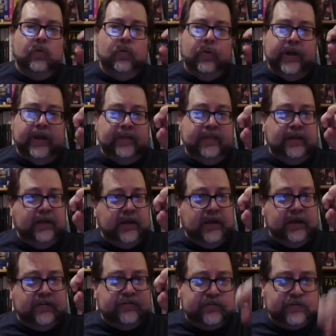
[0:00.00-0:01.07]
when
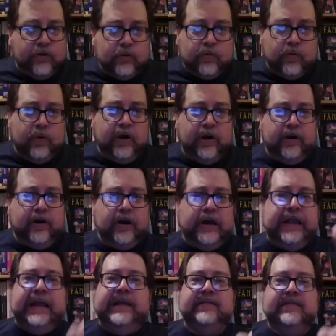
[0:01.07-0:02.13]
the soda water
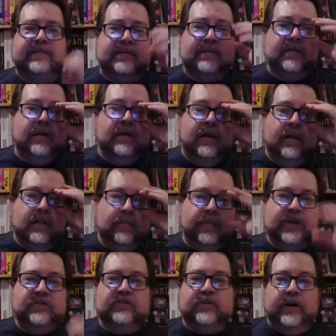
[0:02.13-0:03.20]
hits the
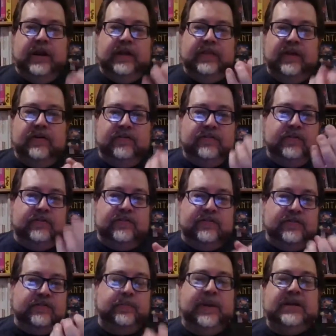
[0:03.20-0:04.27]
mixture and there's the
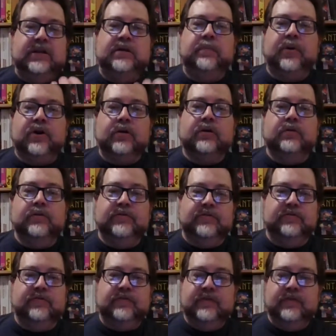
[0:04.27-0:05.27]
suspended particles